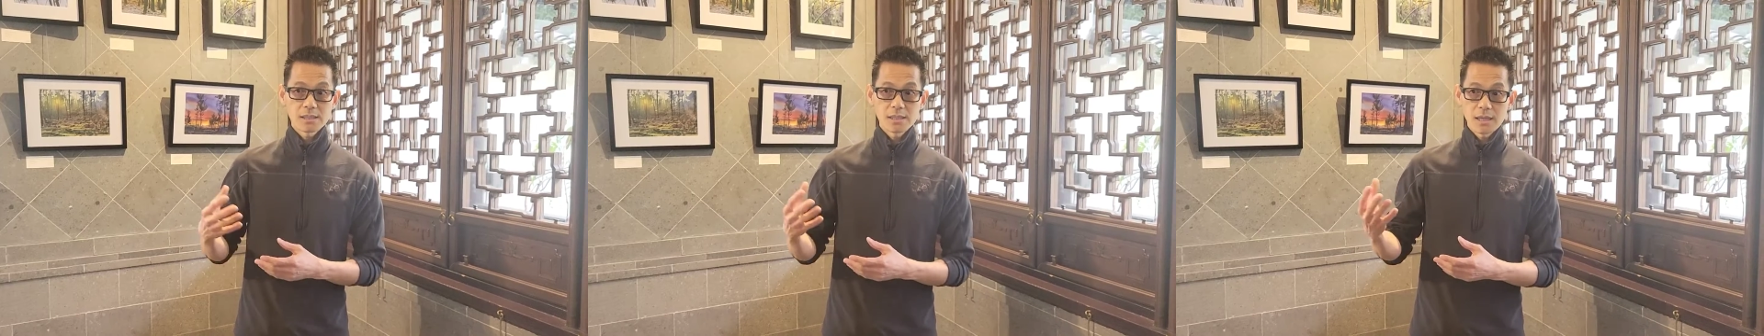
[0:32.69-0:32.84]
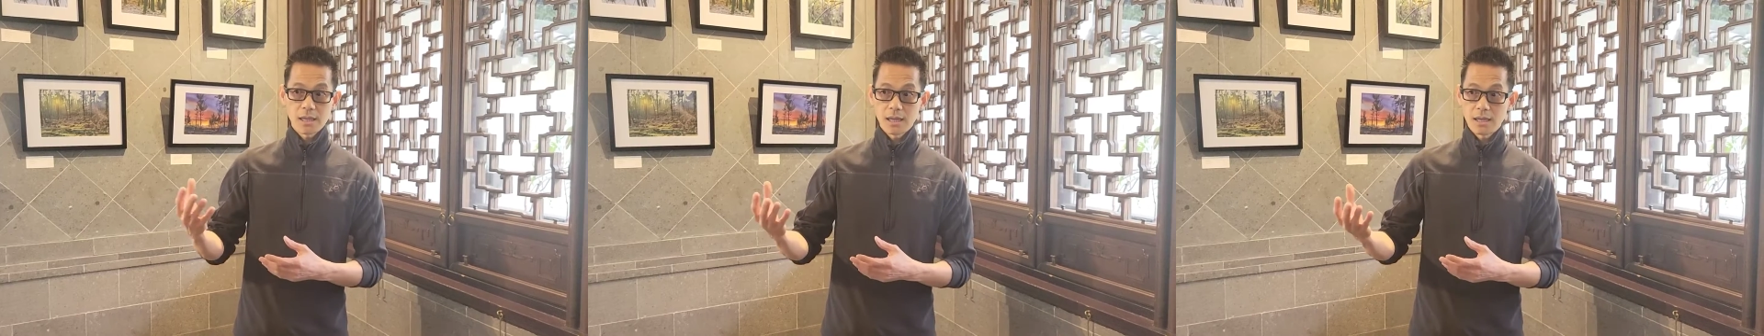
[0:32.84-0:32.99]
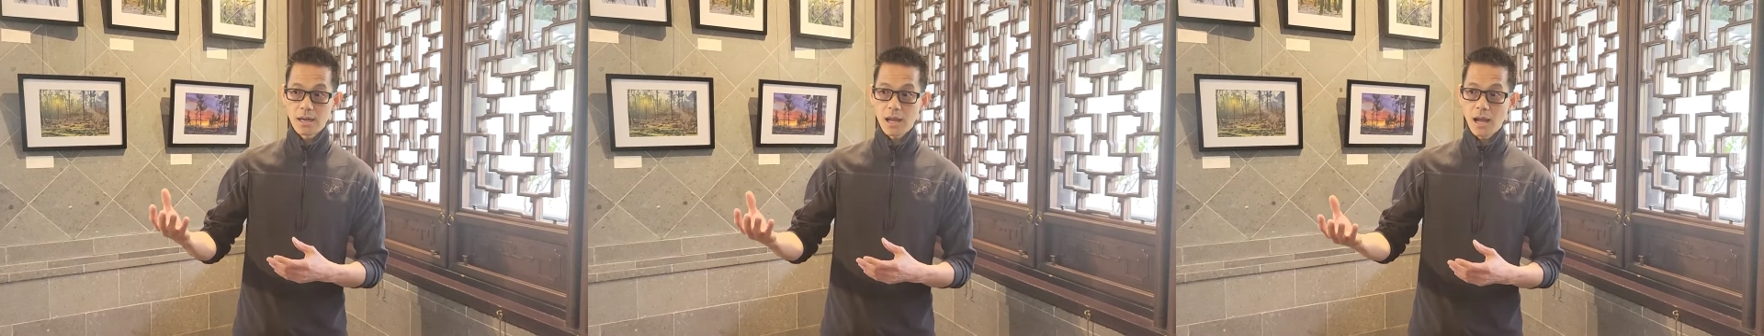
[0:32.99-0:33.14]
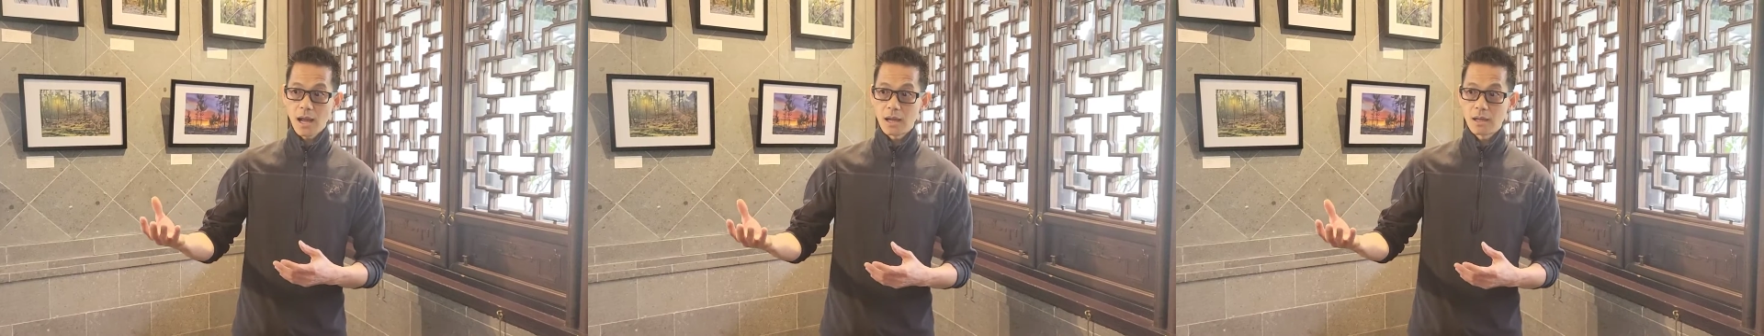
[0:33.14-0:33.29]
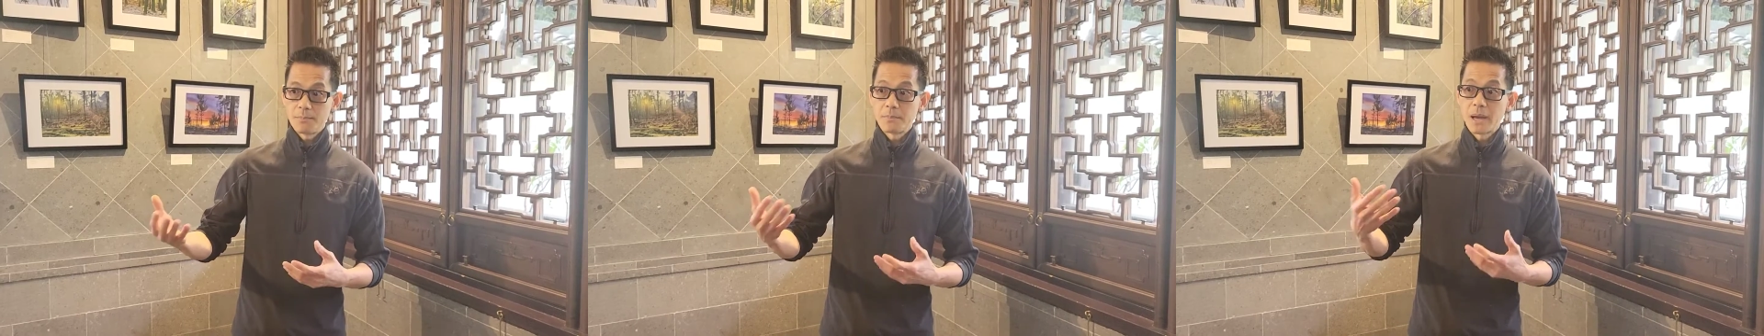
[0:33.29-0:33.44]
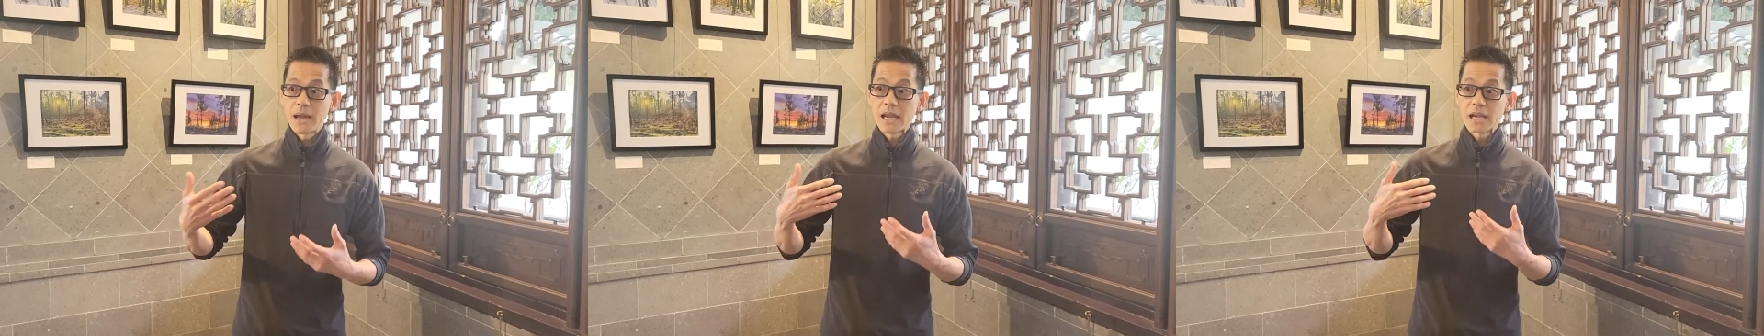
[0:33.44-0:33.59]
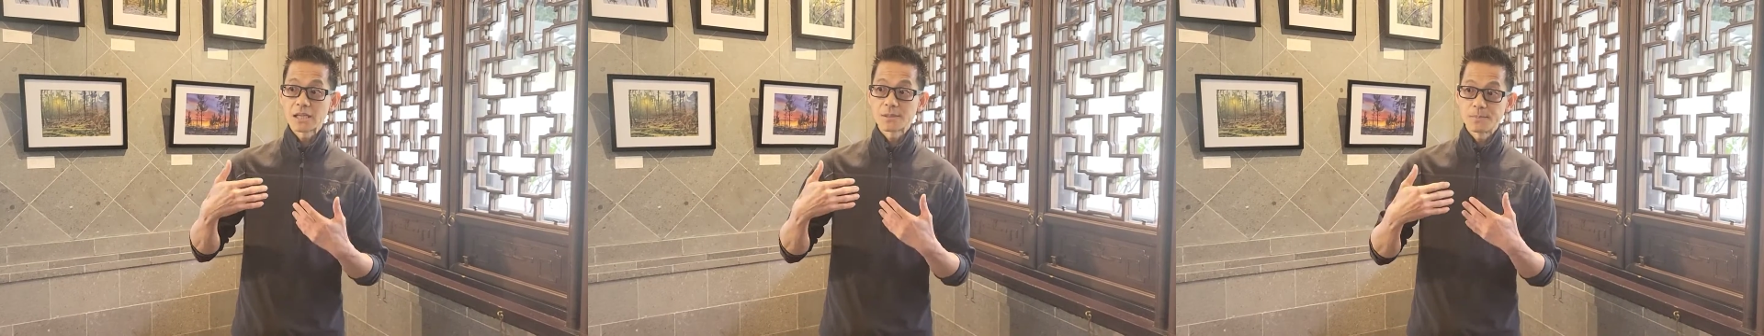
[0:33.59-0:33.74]
that
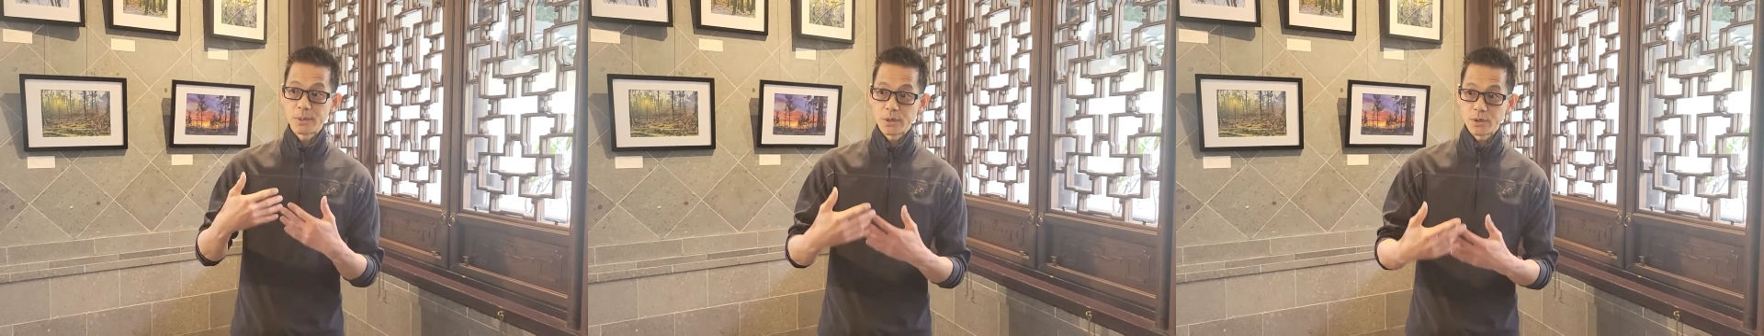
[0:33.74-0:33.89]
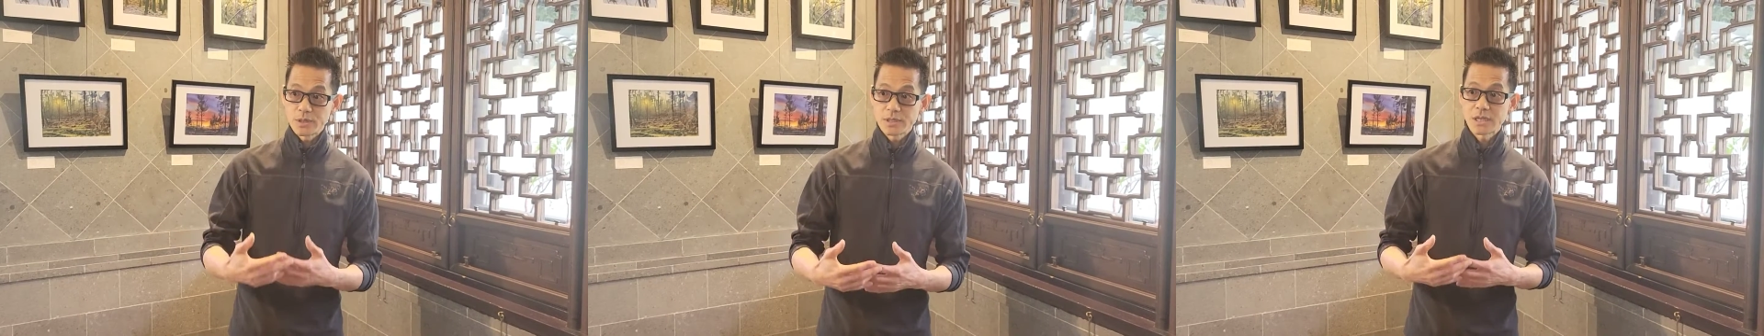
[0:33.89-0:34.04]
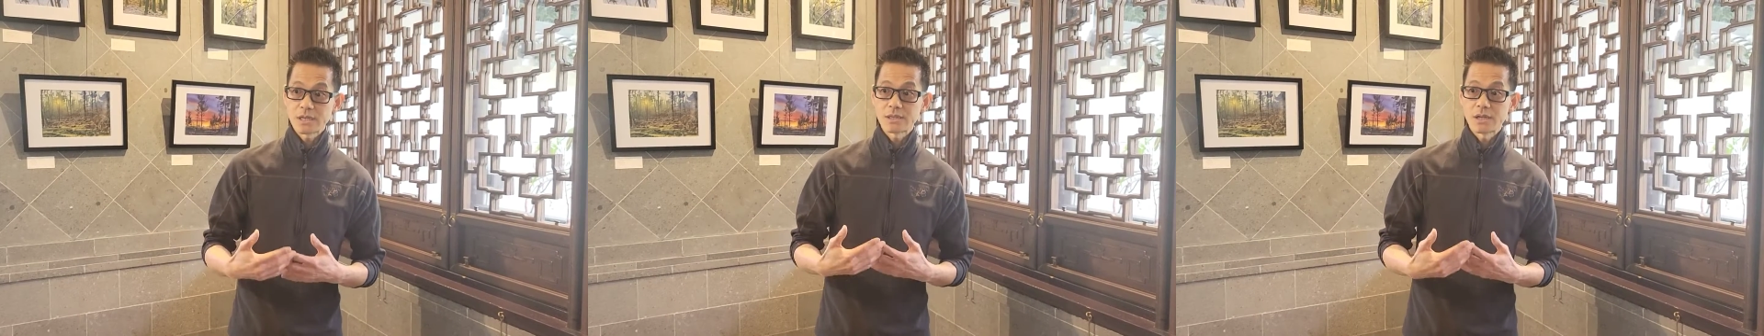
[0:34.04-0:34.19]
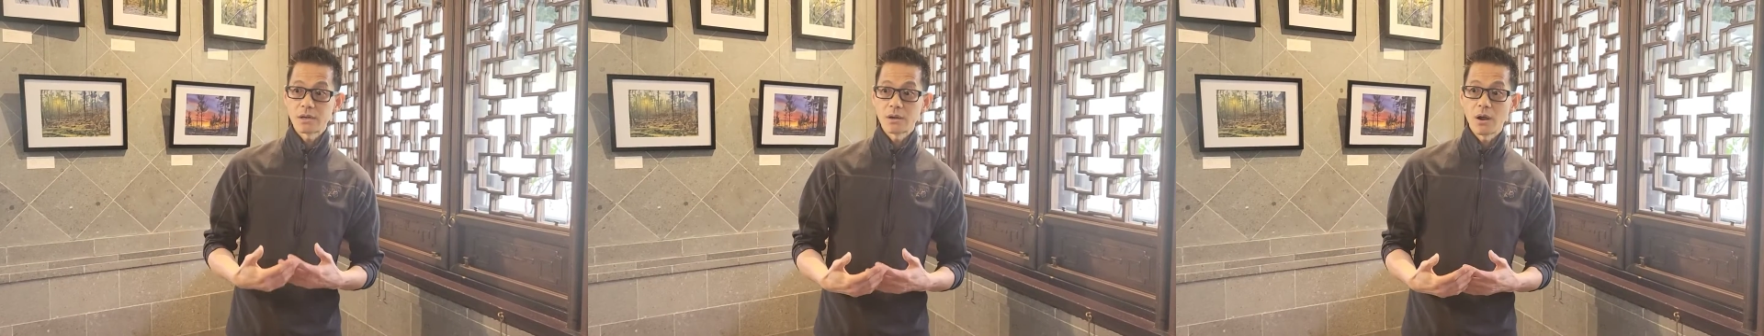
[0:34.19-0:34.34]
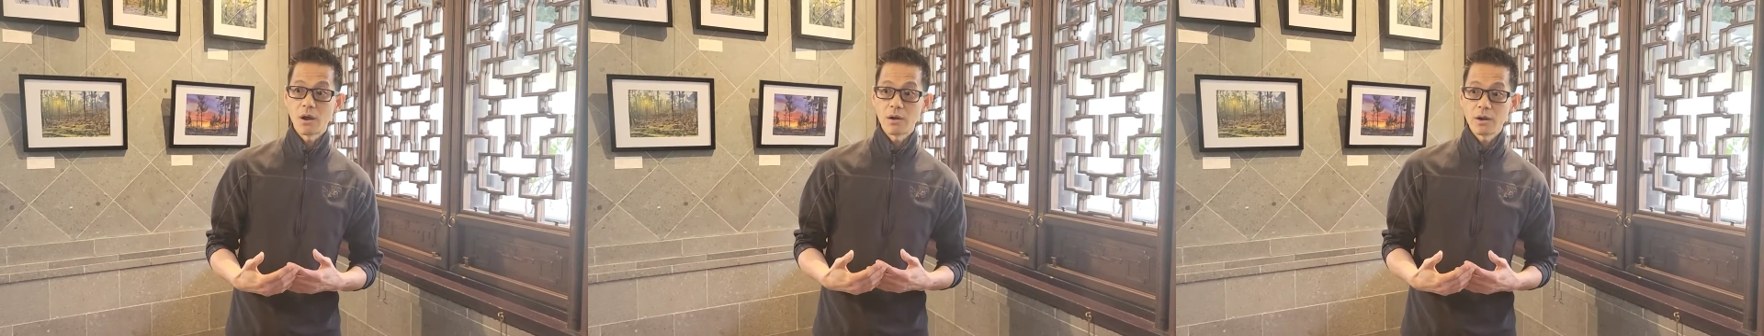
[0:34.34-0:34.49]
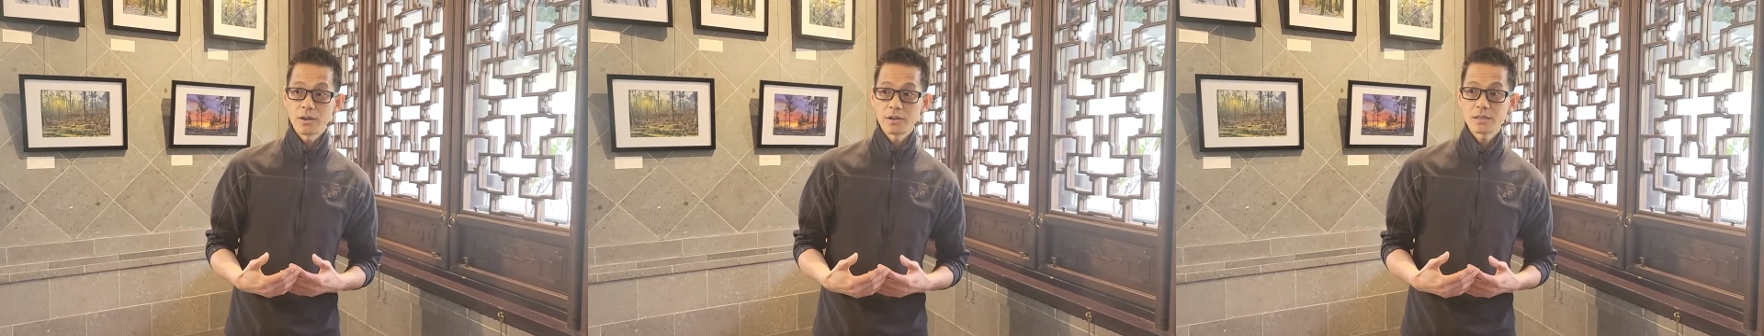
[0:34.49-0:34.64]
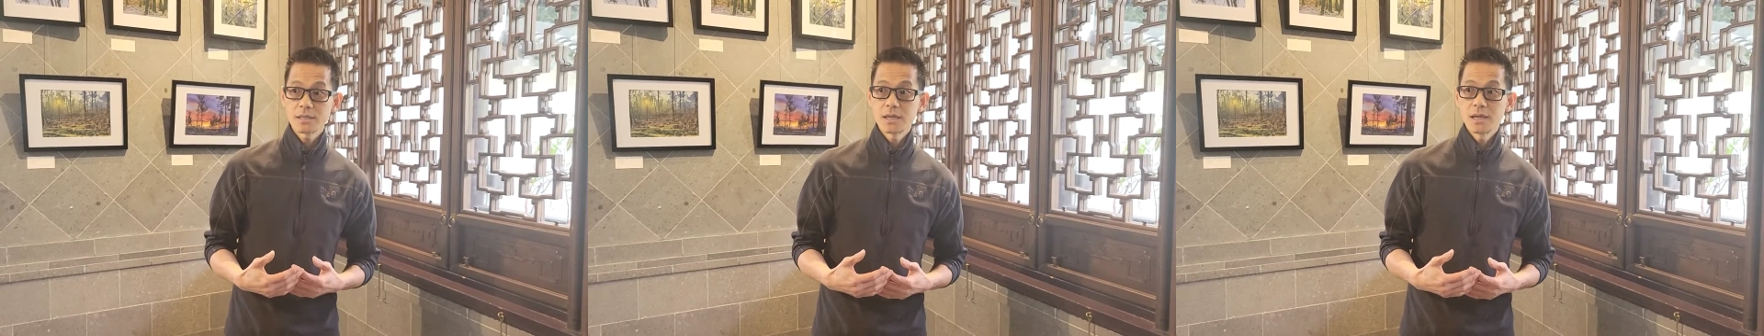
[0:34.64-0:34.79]
my experience as an
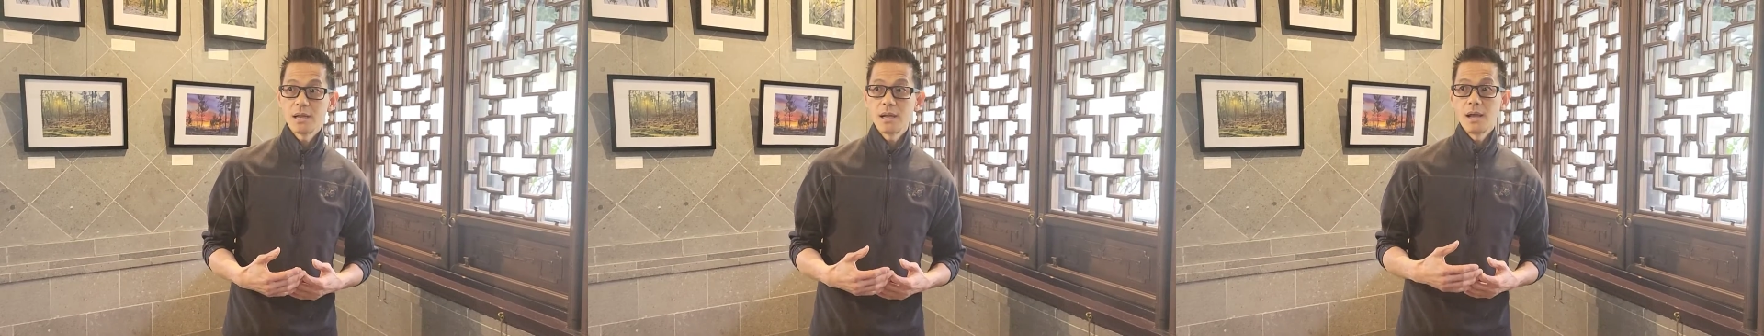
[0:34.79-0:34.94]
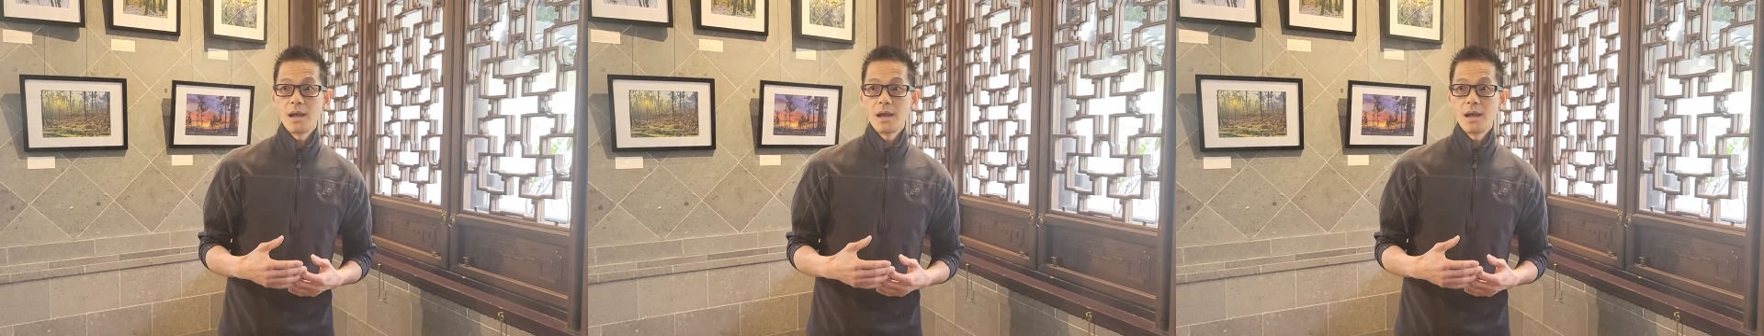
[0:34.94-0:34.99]
artist.